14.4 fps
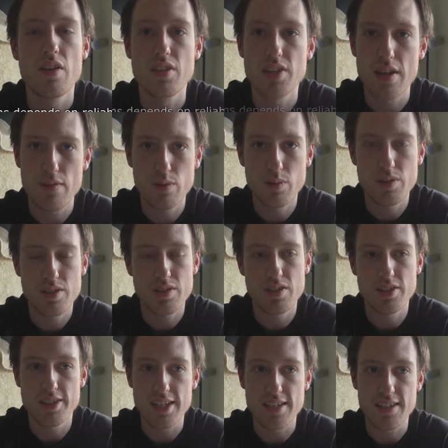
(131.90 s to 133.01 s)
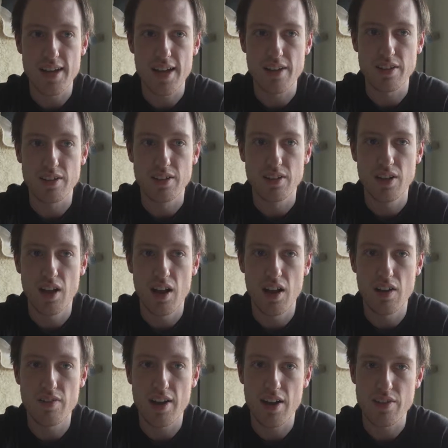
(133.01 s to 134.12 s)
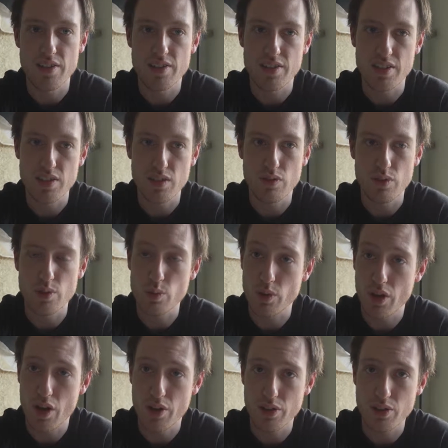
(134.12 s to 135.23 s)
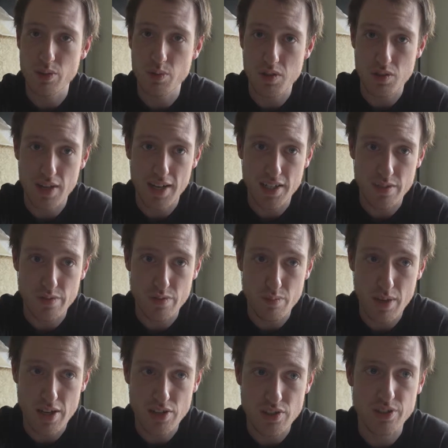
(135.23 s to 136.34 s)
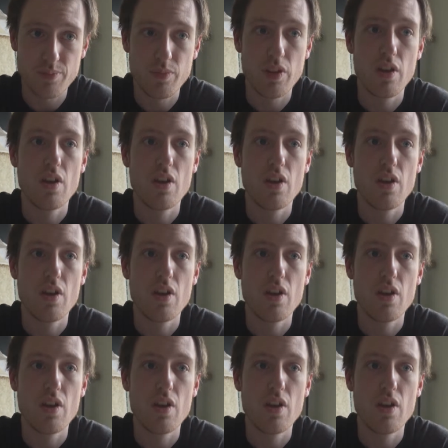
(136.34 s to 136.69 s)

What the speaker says: The devil was in the detail of how these interviews were coded to extract information.